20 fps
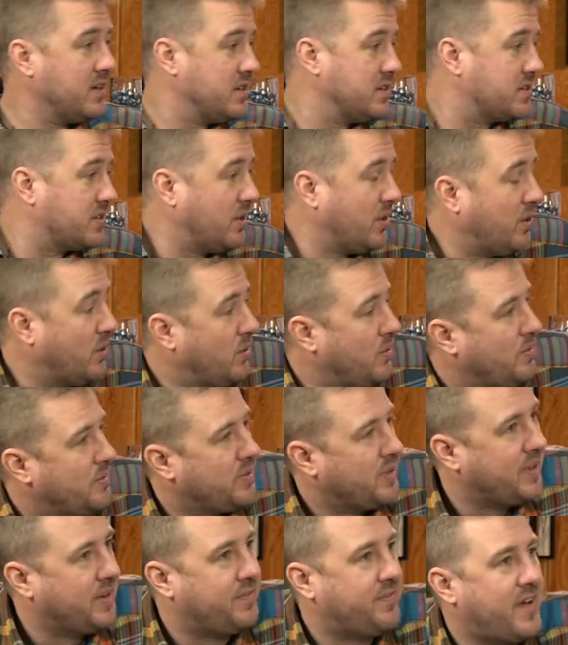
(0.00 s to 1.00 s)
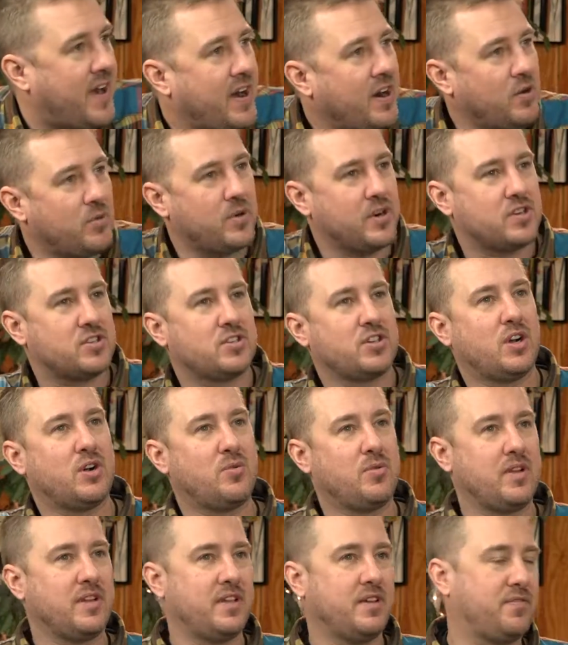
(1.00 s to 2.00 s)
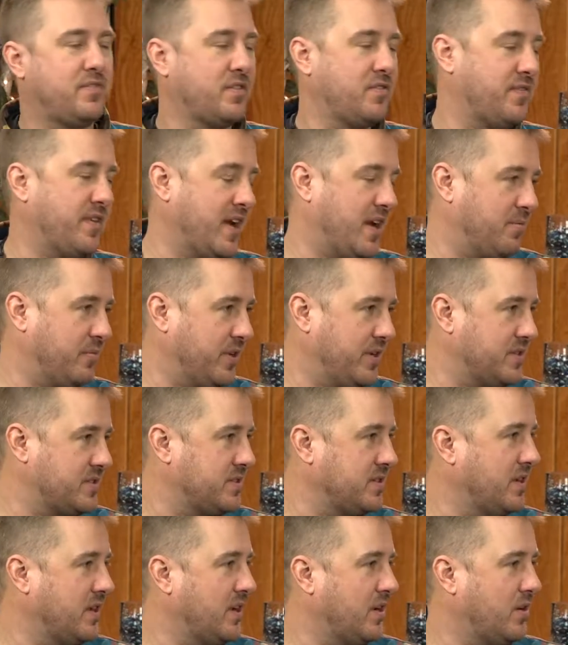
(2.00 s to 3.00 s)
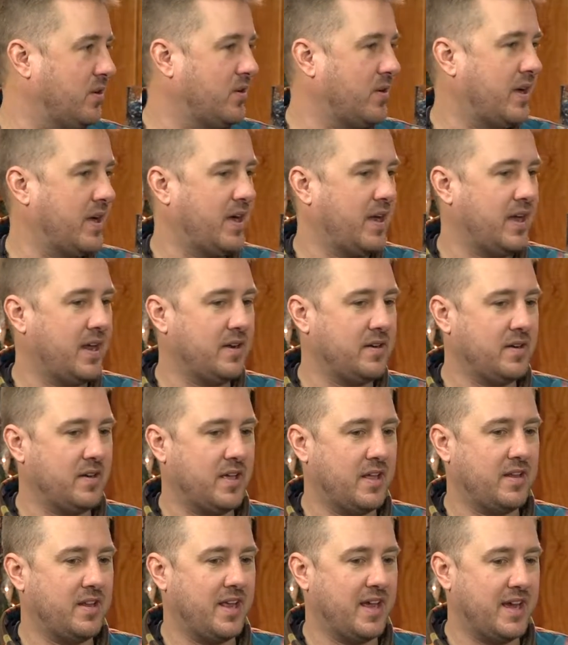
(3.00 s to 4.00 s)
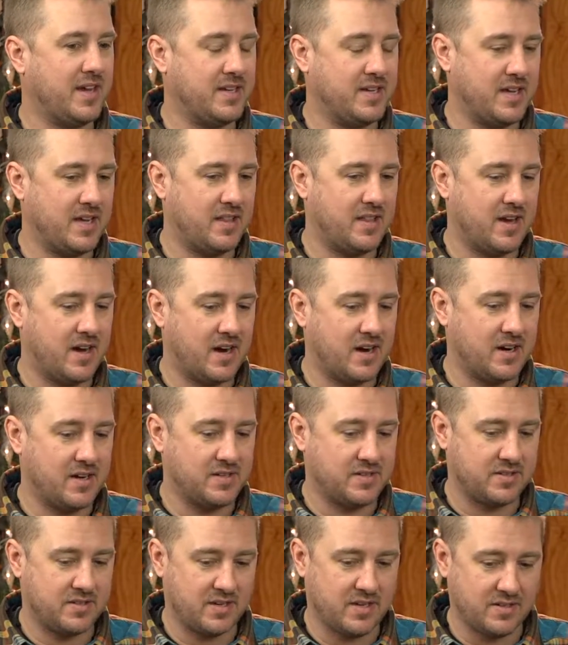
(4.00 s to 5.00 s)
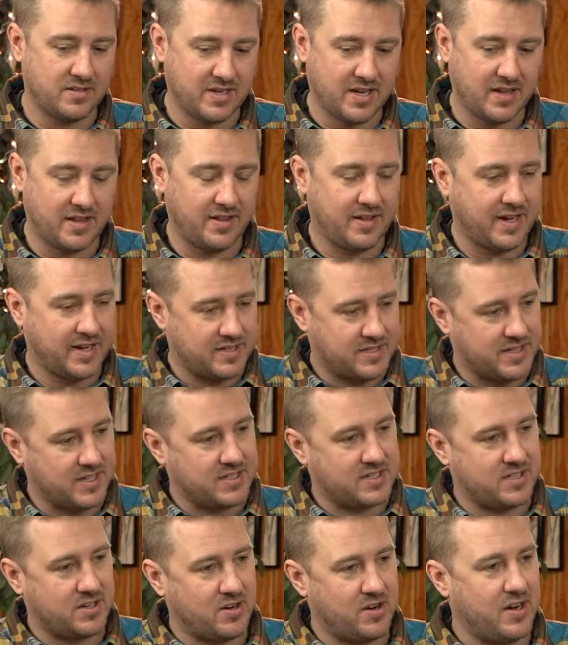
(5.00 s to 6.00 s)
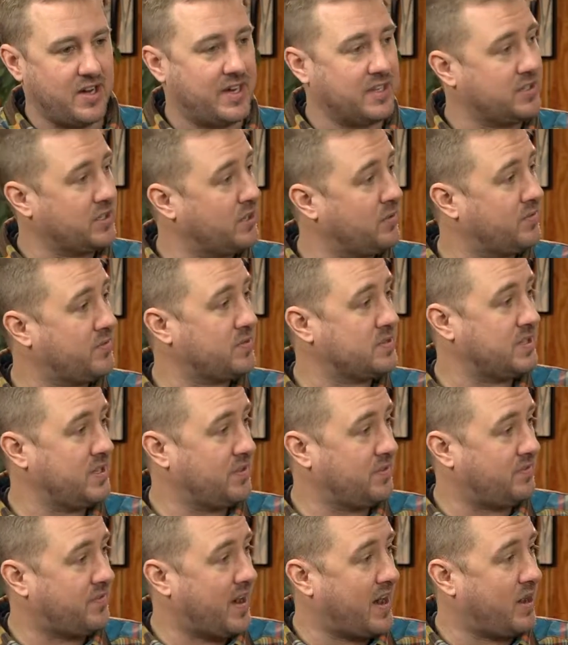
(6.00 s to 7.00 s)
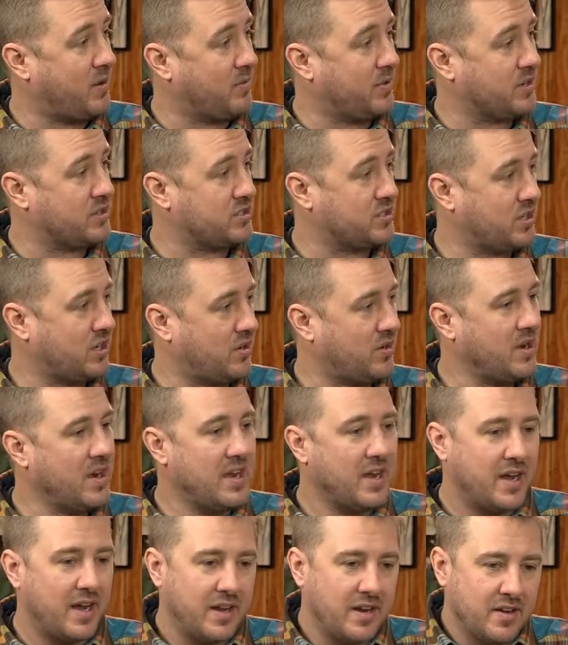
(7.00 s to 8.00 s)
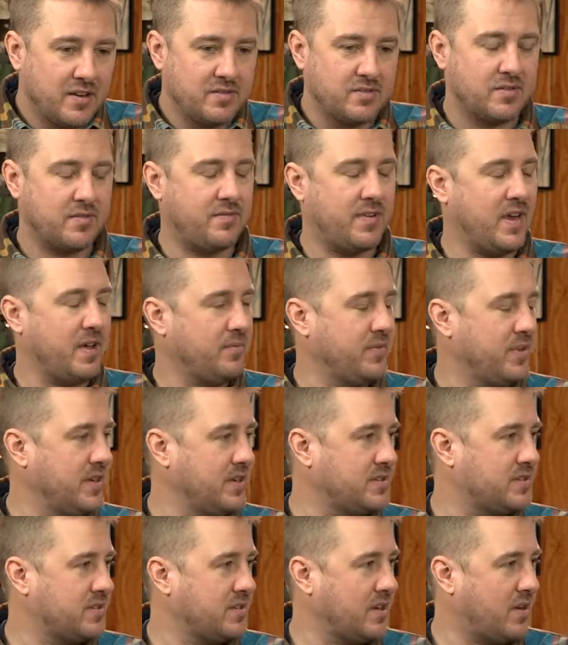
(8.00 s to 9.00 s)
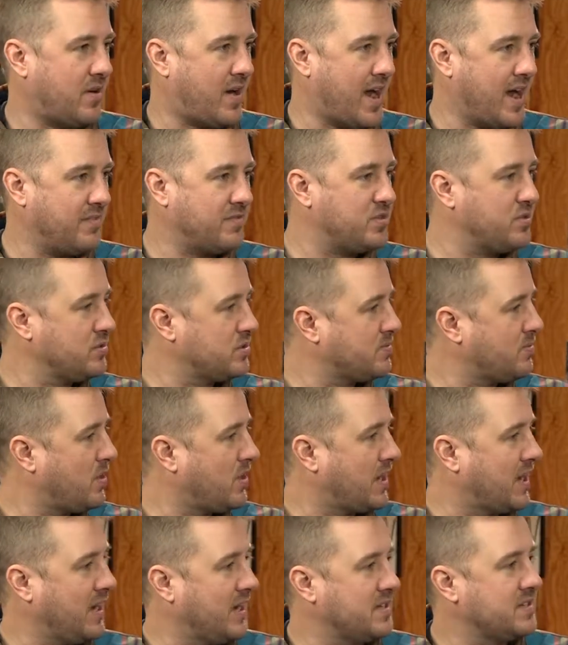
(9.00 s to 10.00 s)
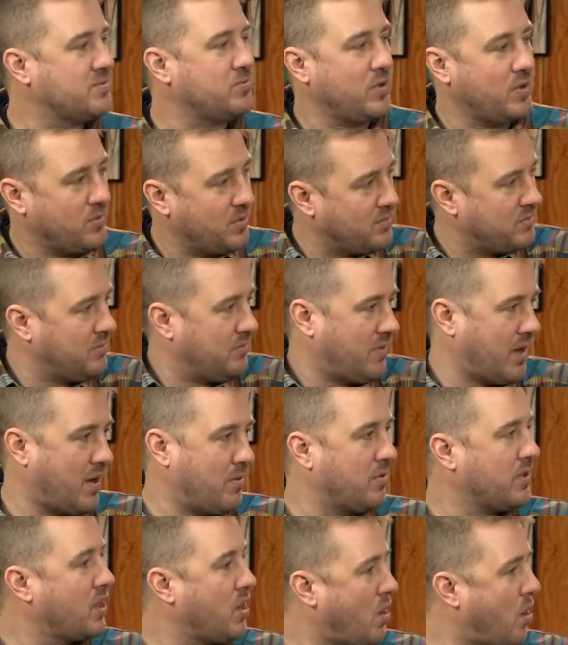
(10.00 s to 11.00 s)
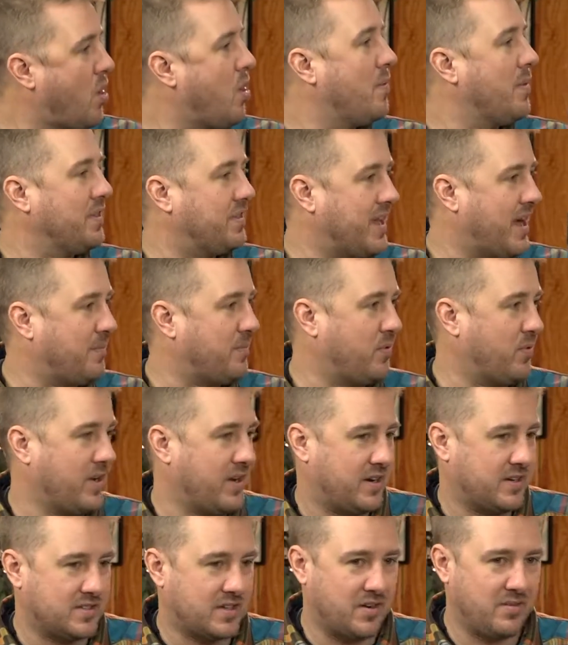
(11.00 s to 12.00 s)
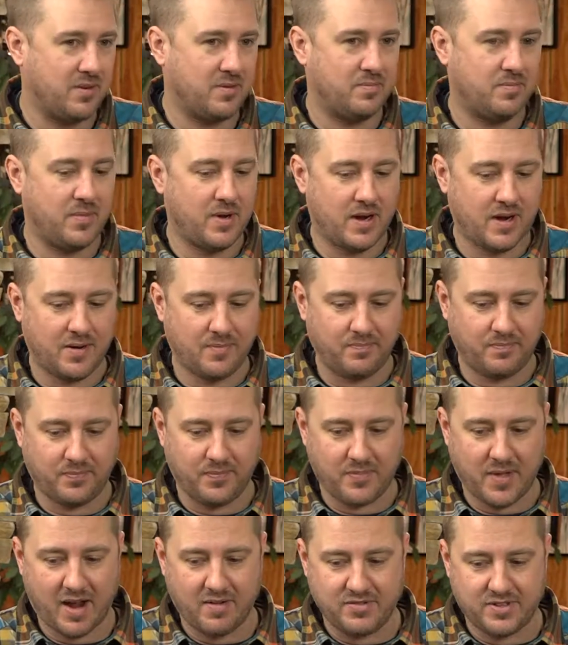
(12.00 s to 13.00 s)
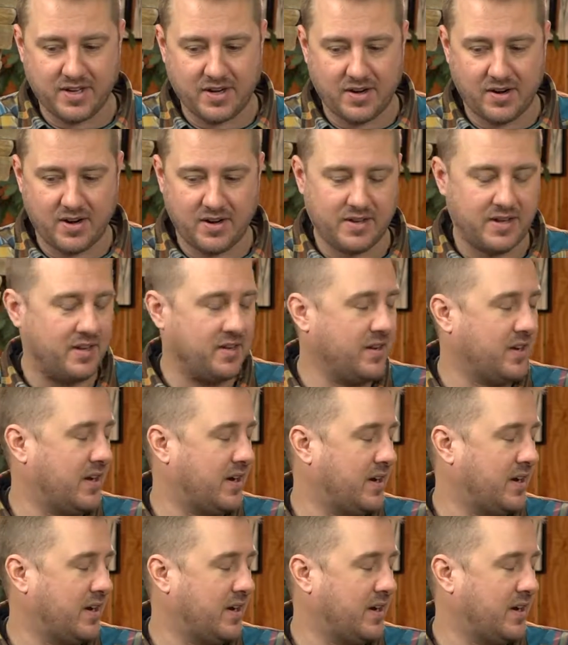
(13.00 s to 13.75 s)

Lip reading: So the fireworks show we did for families, you know, and the idea there is at like 6:30 you get to go see the fireworks show, and then families, you know, I have 2 small kids. I would go home at that point because I would have dinner and then